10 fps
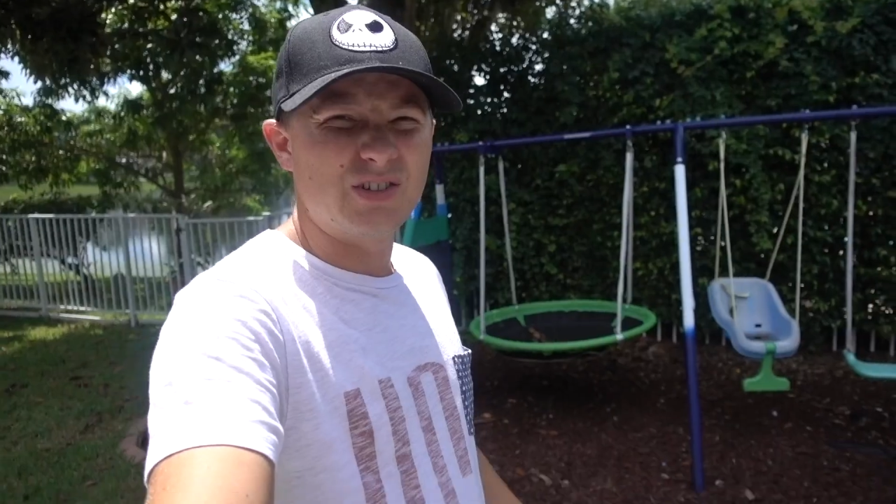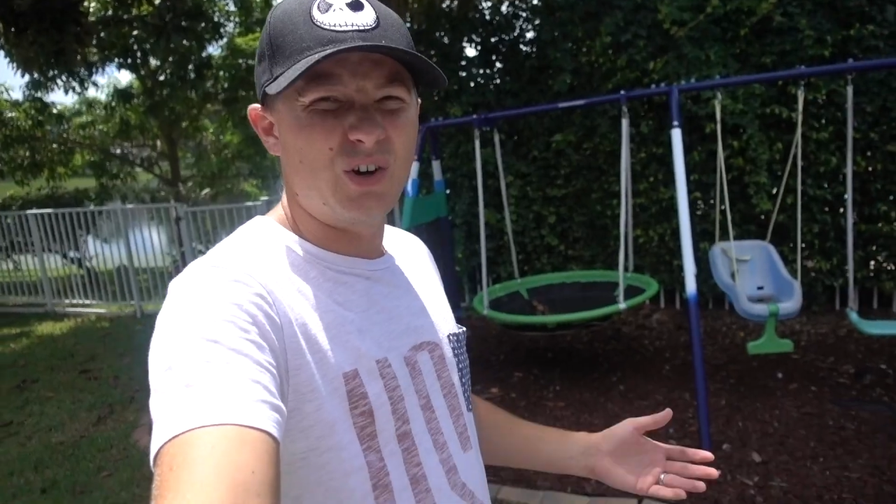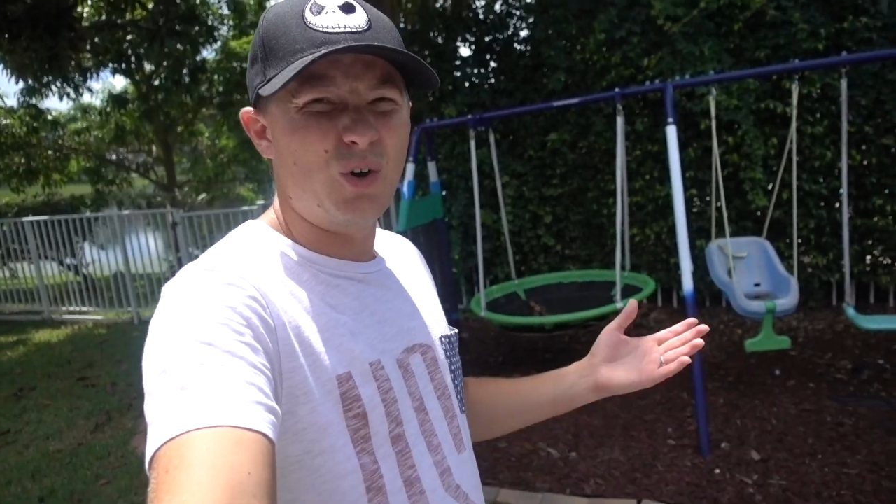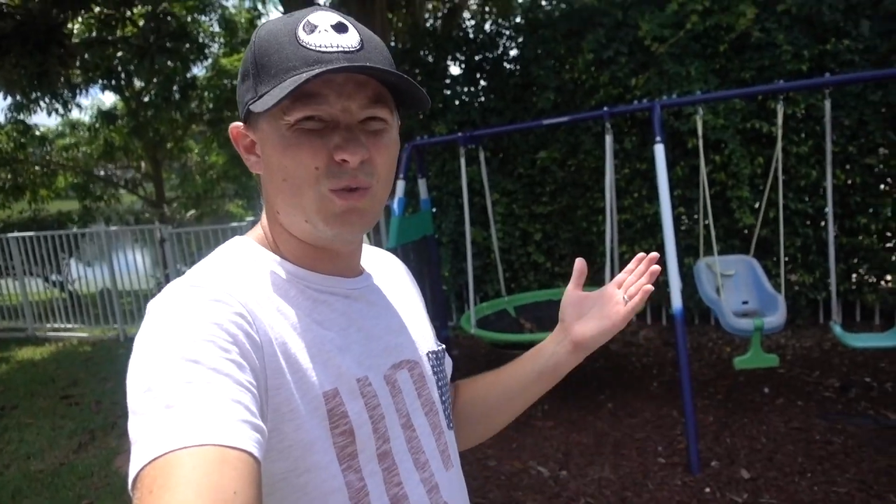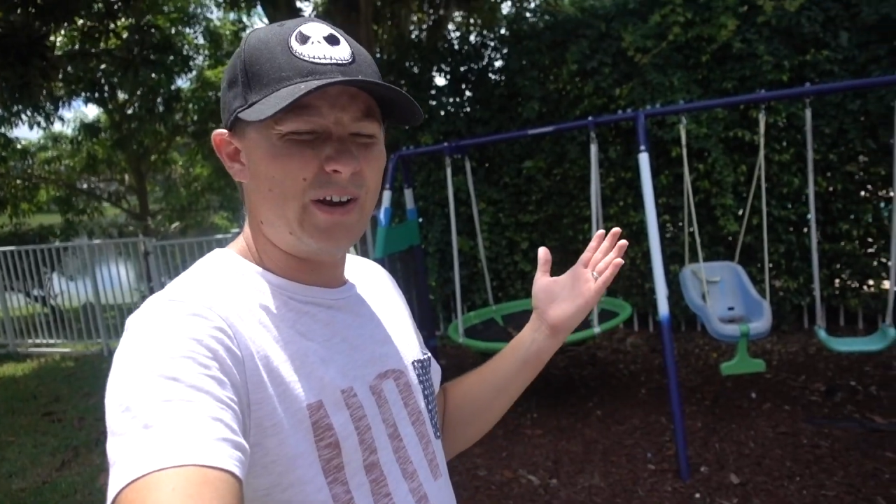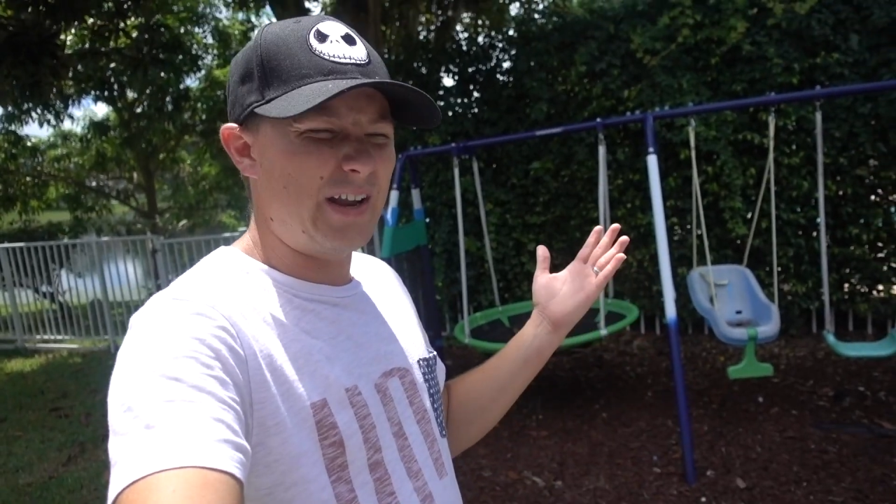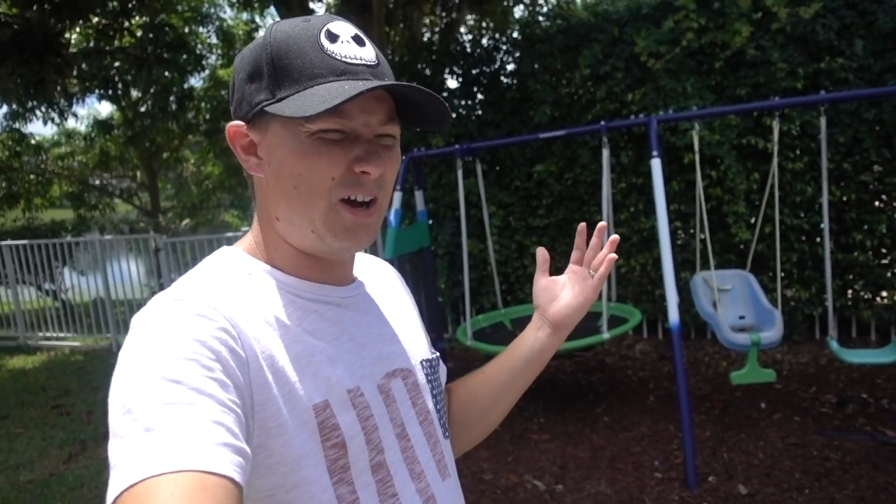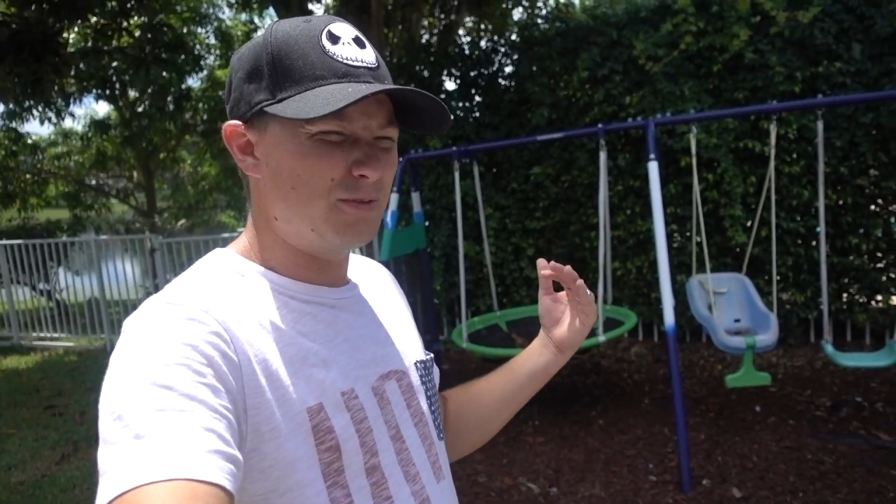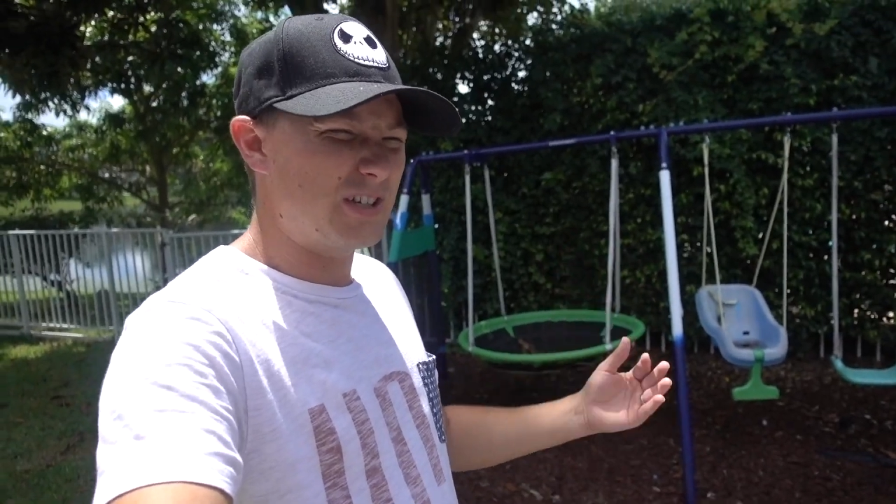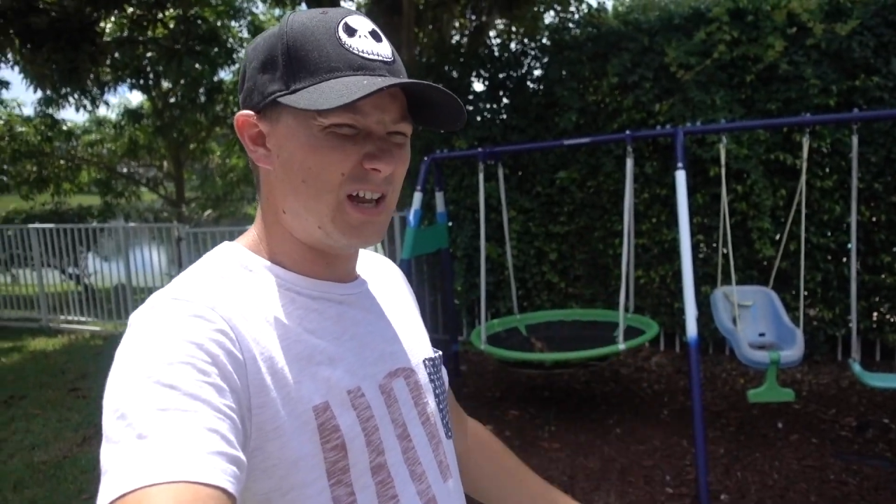So right
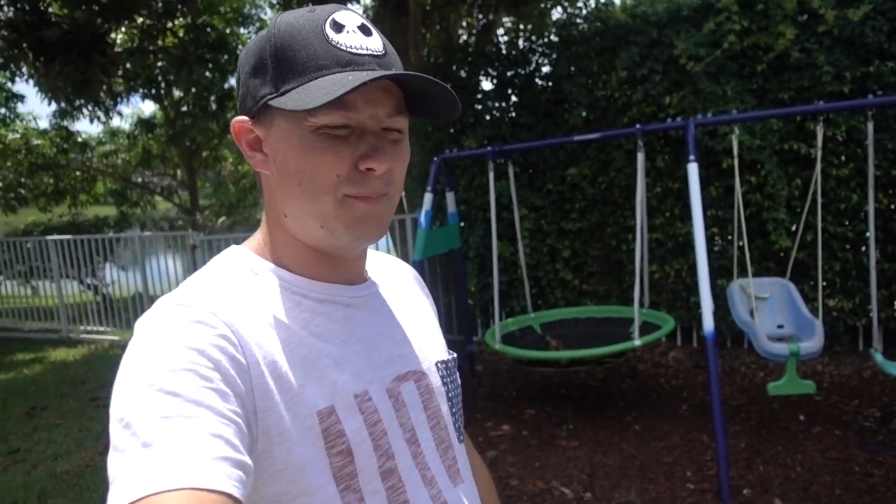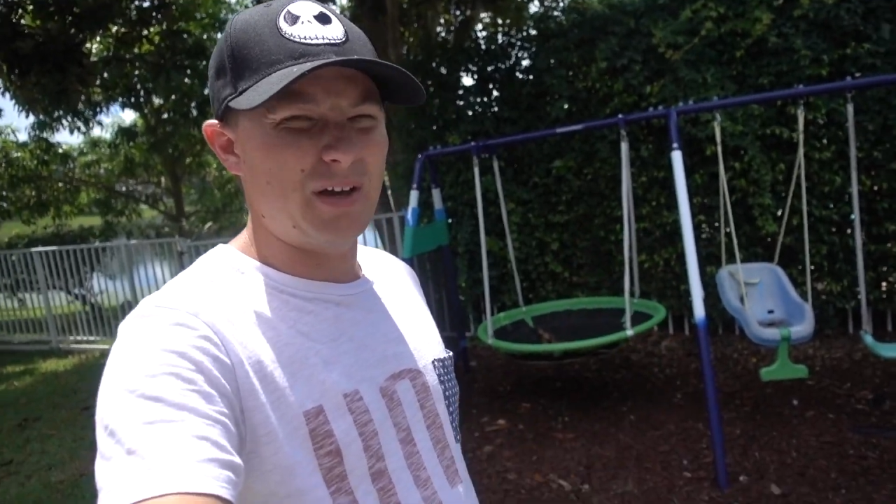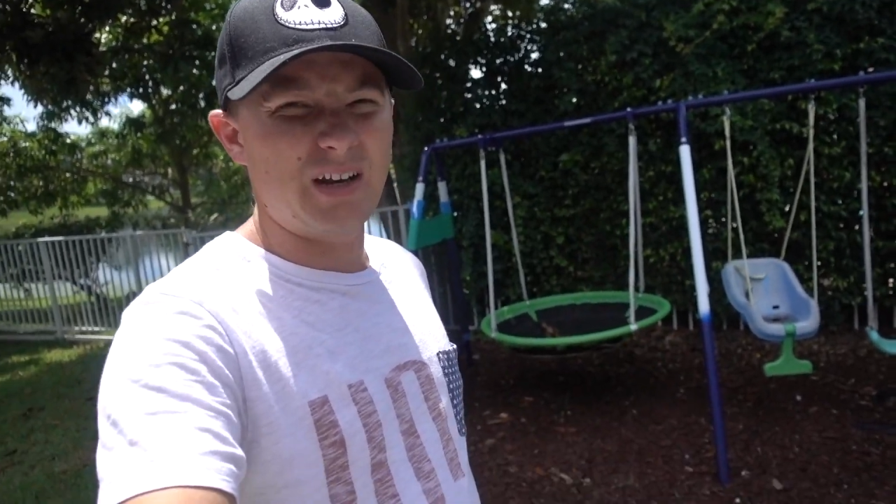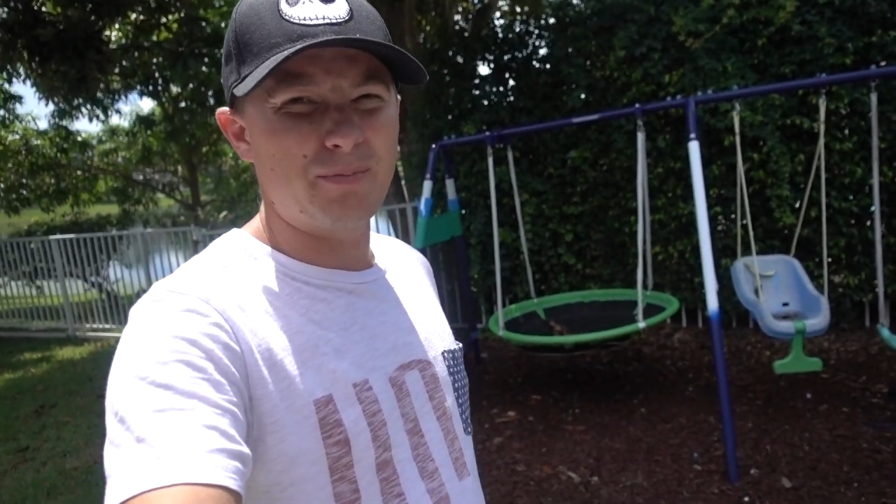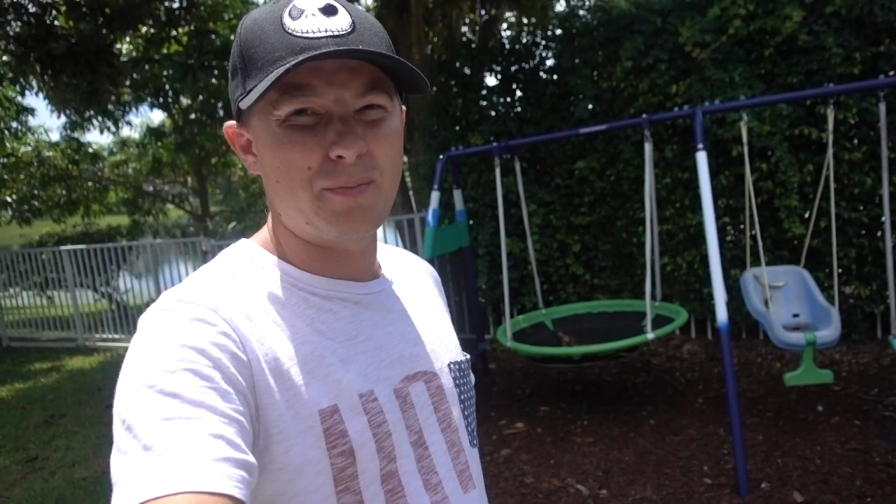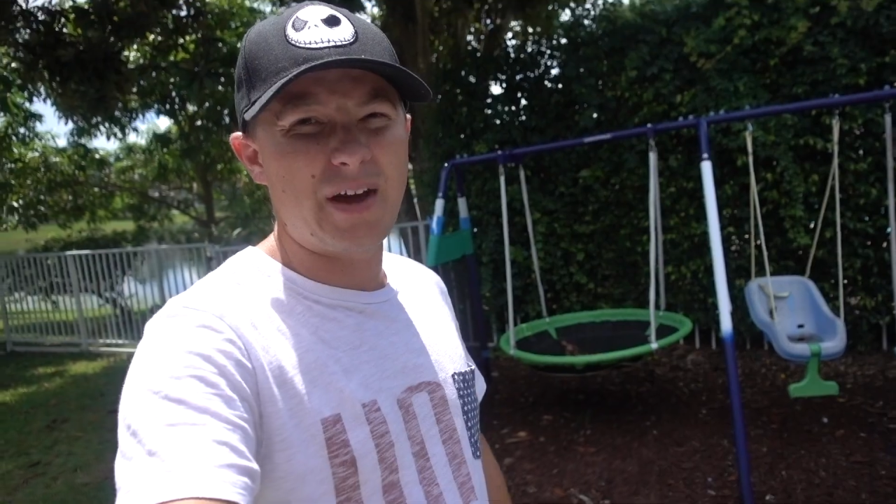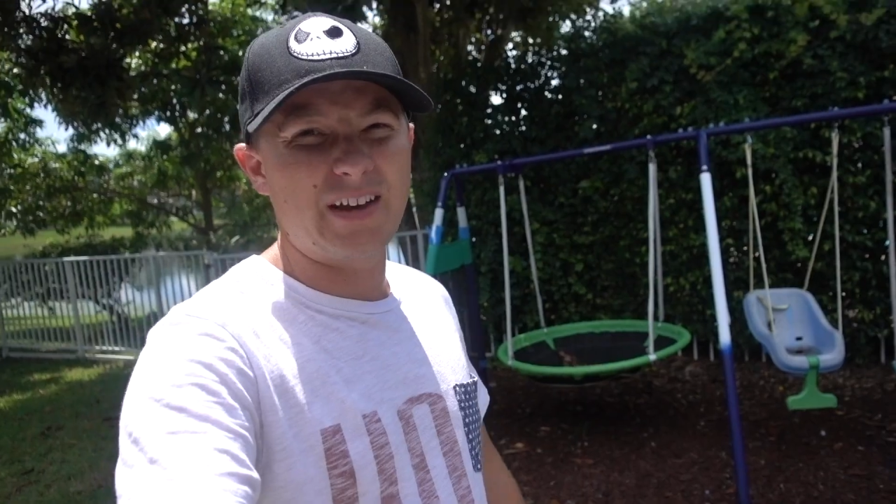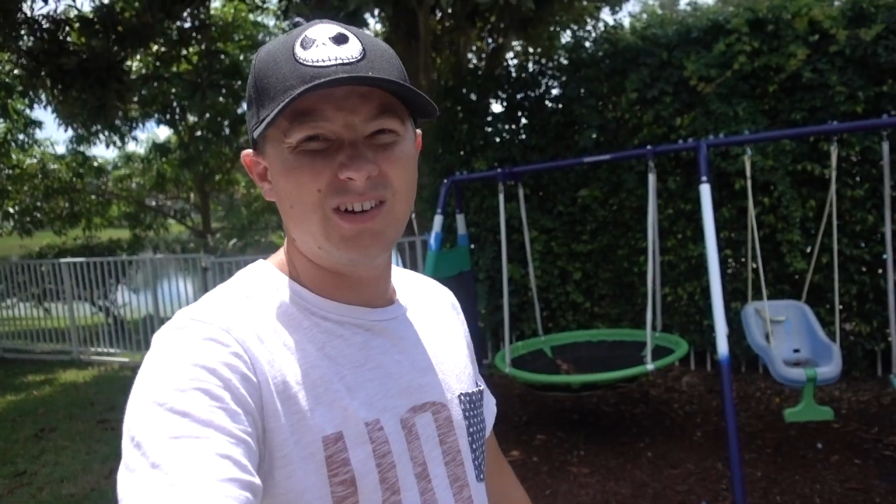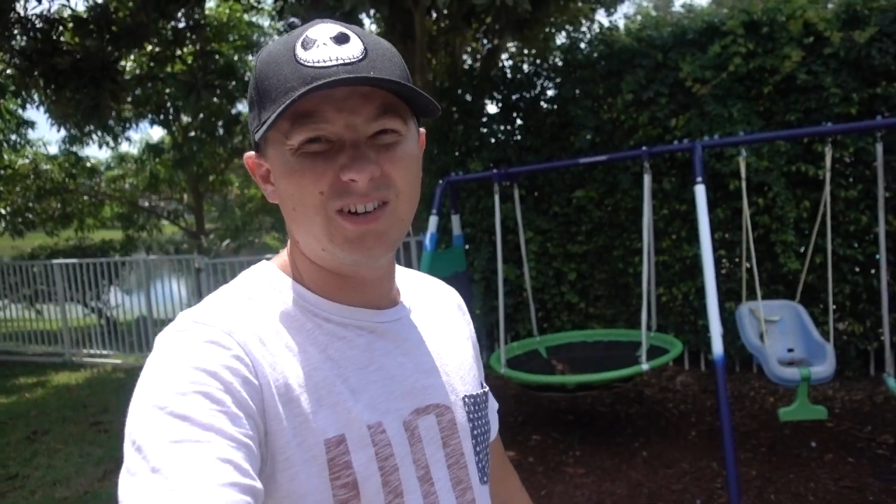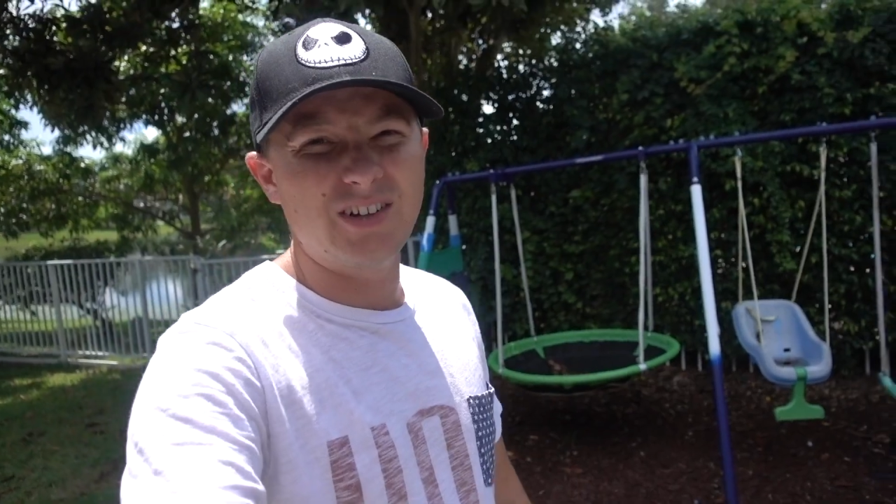now I'm just kind of picking up the
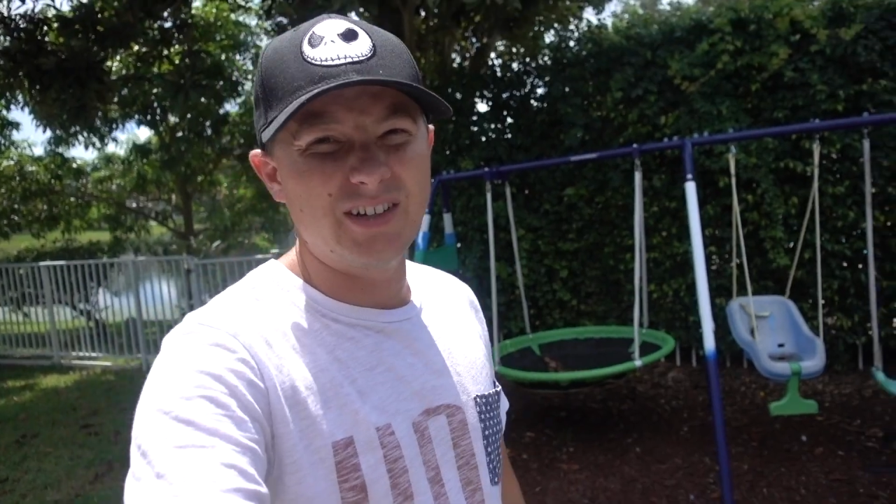backyard